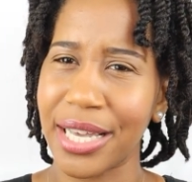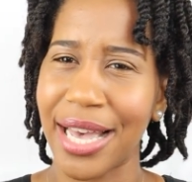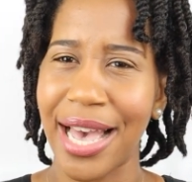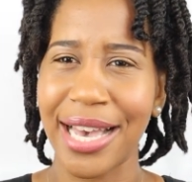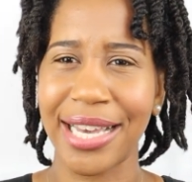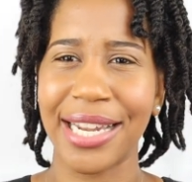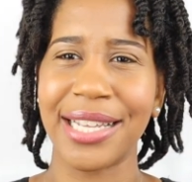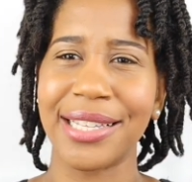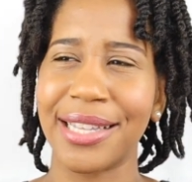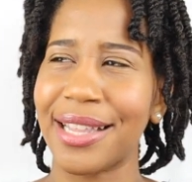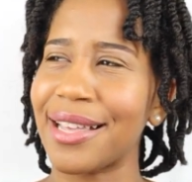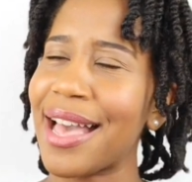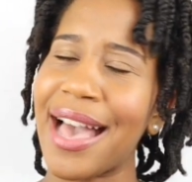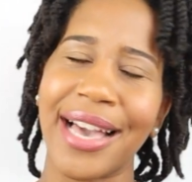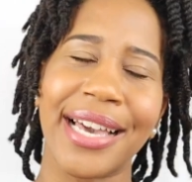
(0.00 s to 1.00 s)
I gotta,
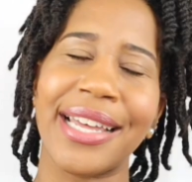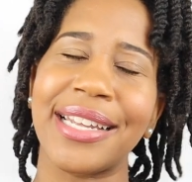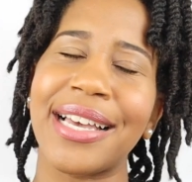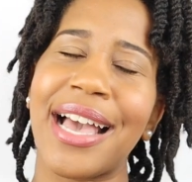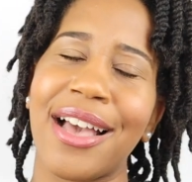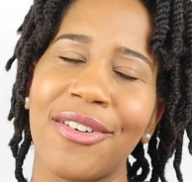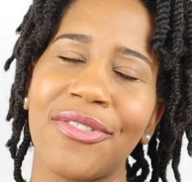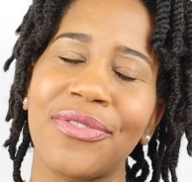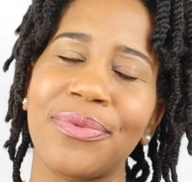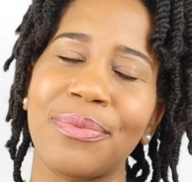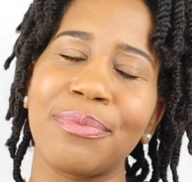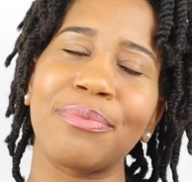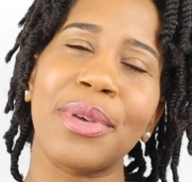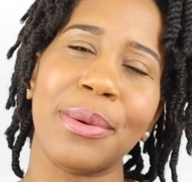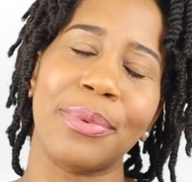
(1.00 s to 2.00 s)
I gotta have
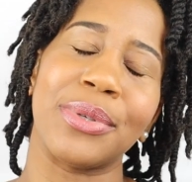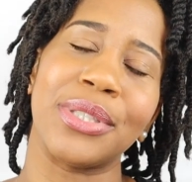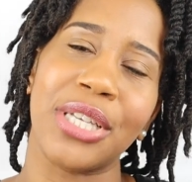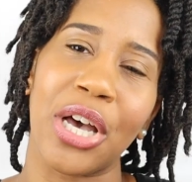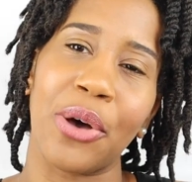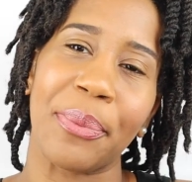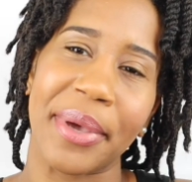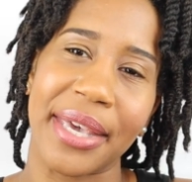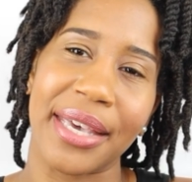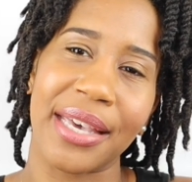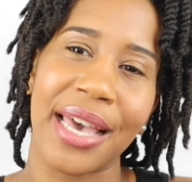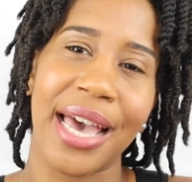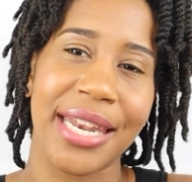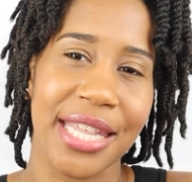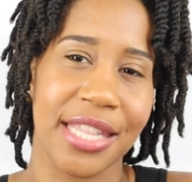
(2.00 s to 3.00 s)
people tell me.
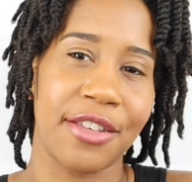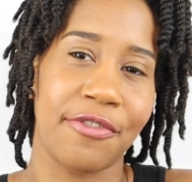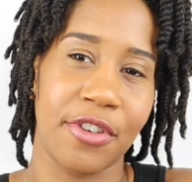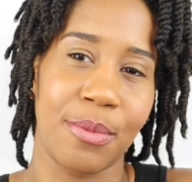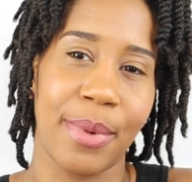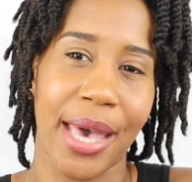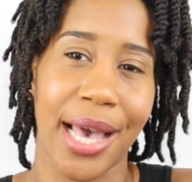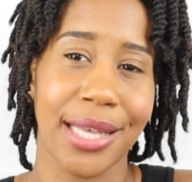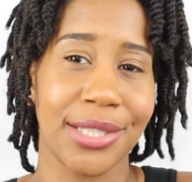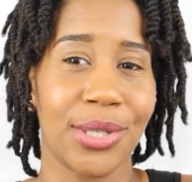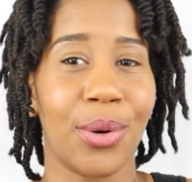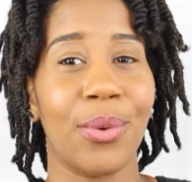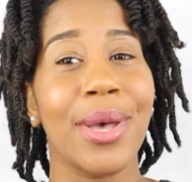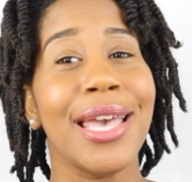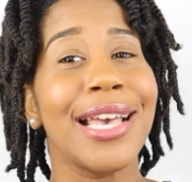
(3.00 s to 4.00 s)
I need the feedback.
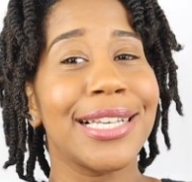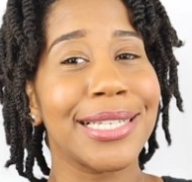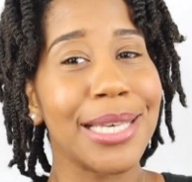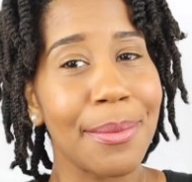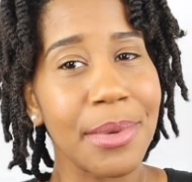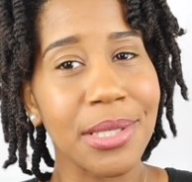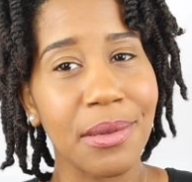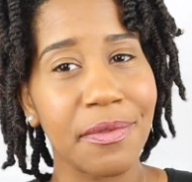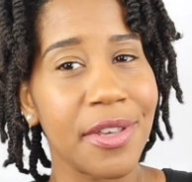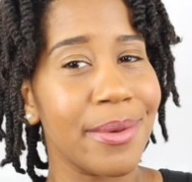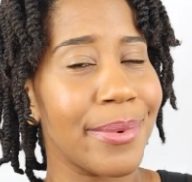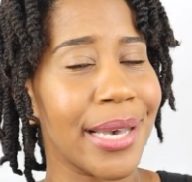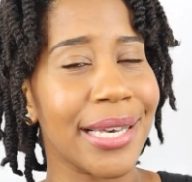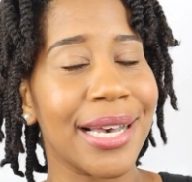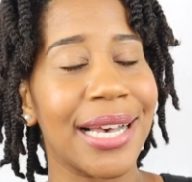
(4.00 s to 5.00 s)
So give me some
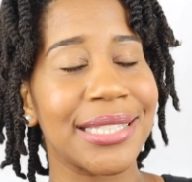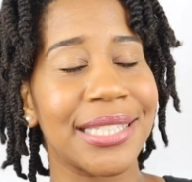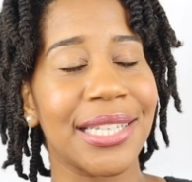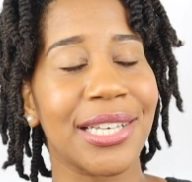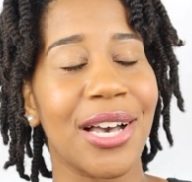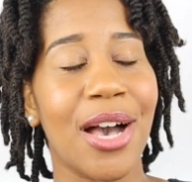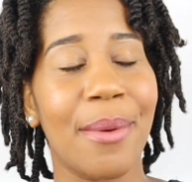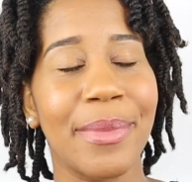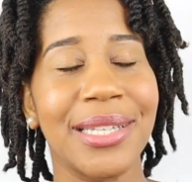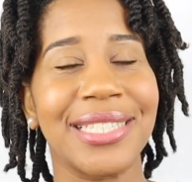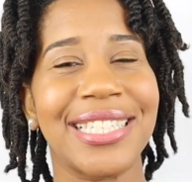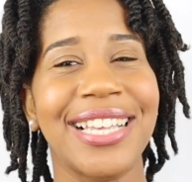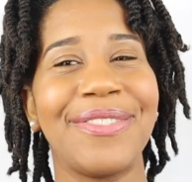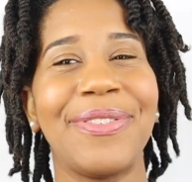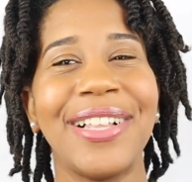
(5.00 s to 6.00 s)
feedback, guys, in the
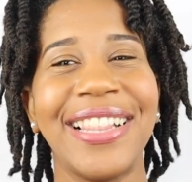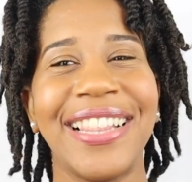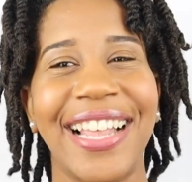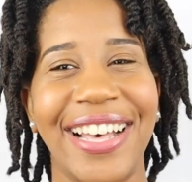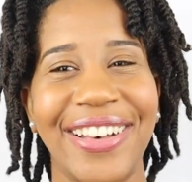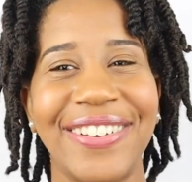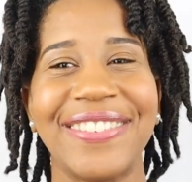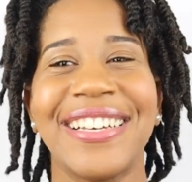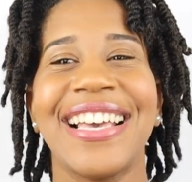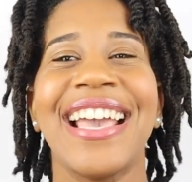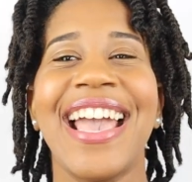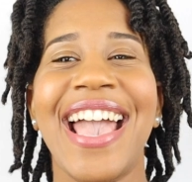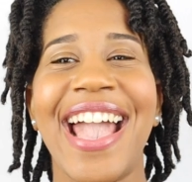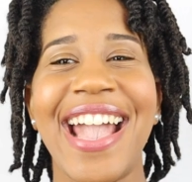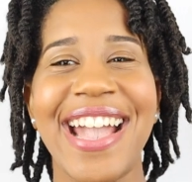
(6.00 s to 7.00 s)
comments below.
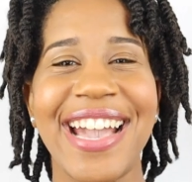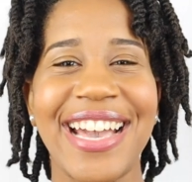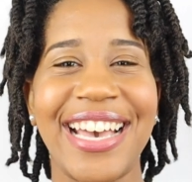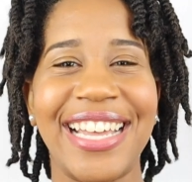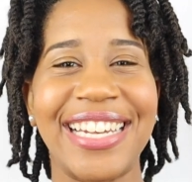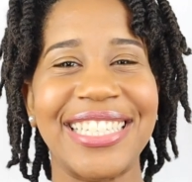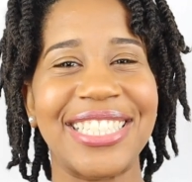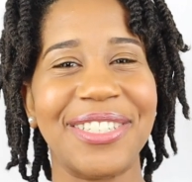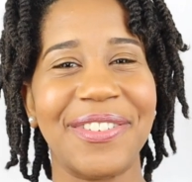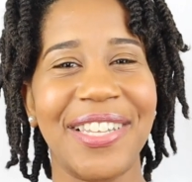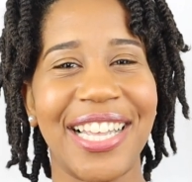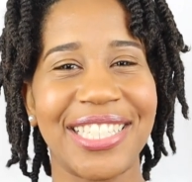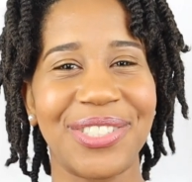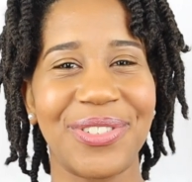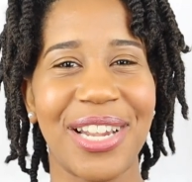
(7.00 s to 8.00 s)
And until the
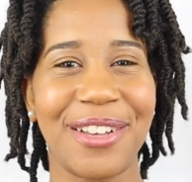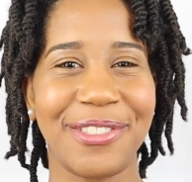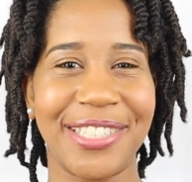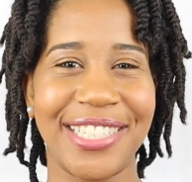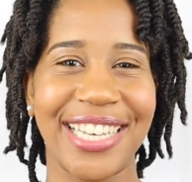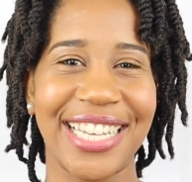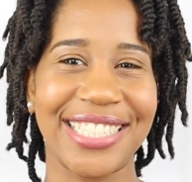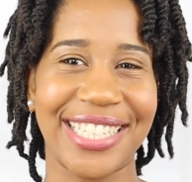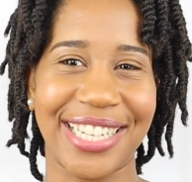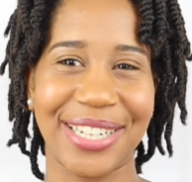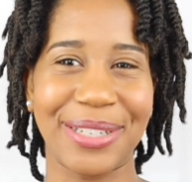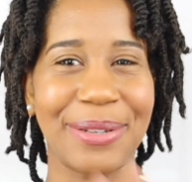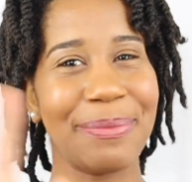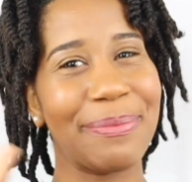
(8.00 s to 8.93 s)
next one, I'll see you guys later.